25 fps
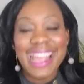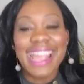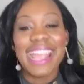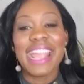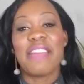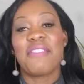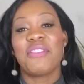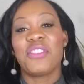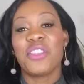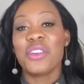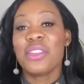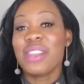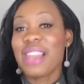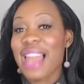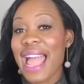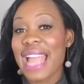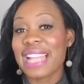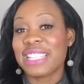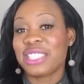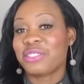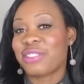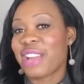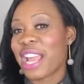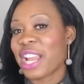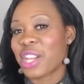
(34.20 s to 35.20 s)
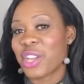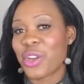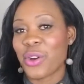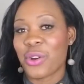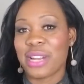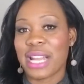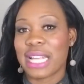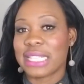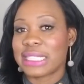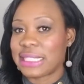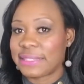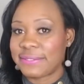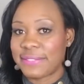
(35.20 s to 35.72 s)
If you like to write
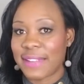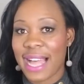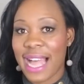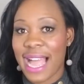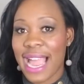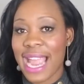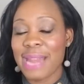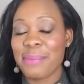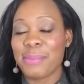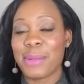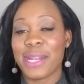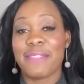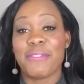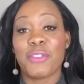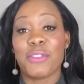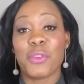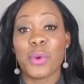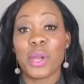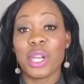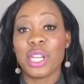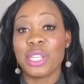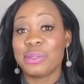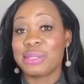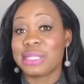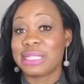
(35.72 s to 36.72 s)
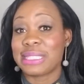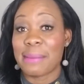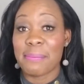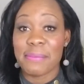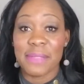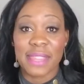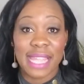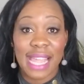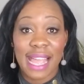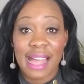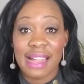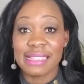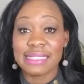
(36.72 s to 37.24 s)
code, that's fine. But if you want to do
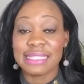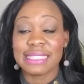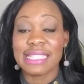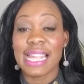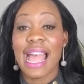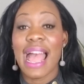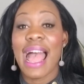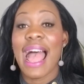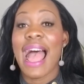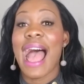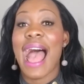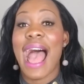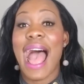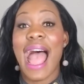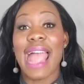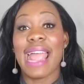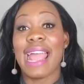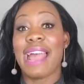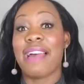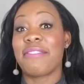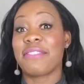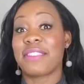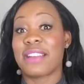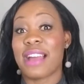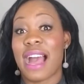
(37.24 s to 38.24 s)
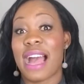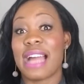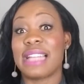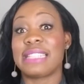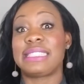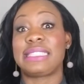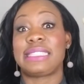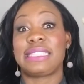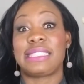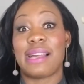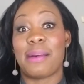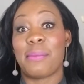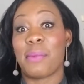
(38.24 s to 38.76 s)
something else, I have
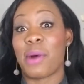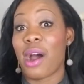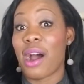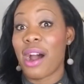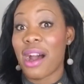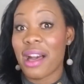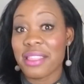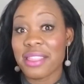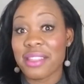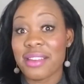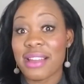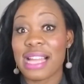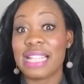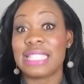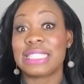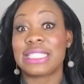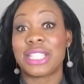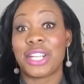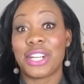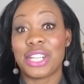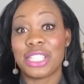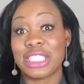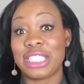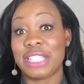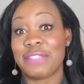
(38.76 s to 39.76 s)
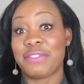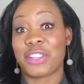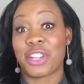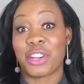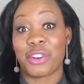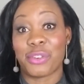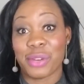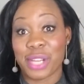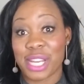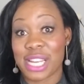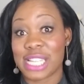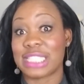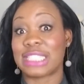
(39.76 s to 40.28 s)
got some other alternative
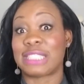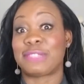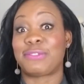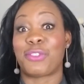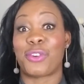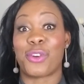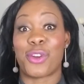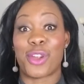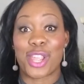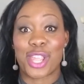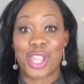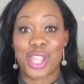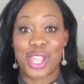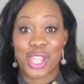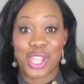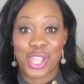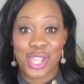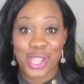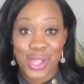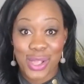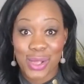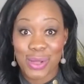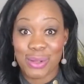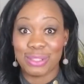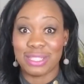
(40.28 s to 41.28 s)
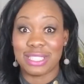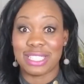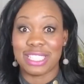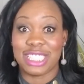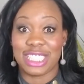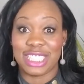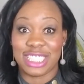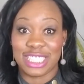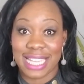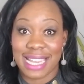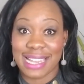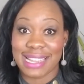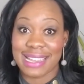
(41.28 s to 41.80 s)
careers for you to
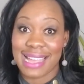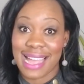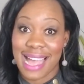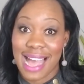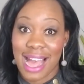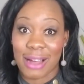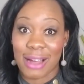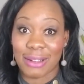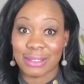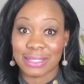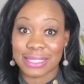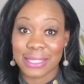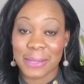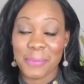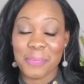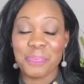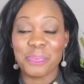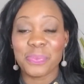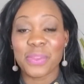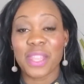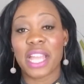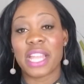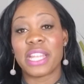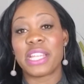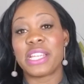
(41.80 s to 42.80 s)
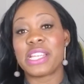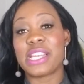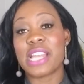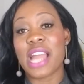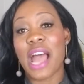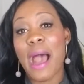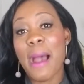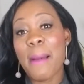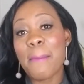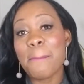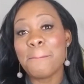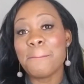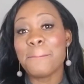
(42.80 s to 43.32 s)
check out.
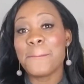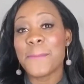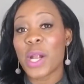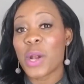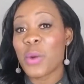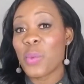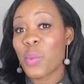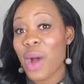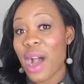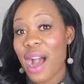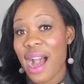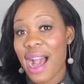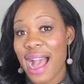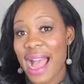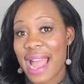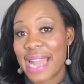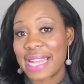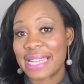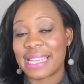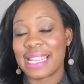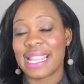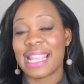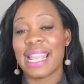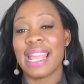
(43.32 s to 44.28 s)
Number one,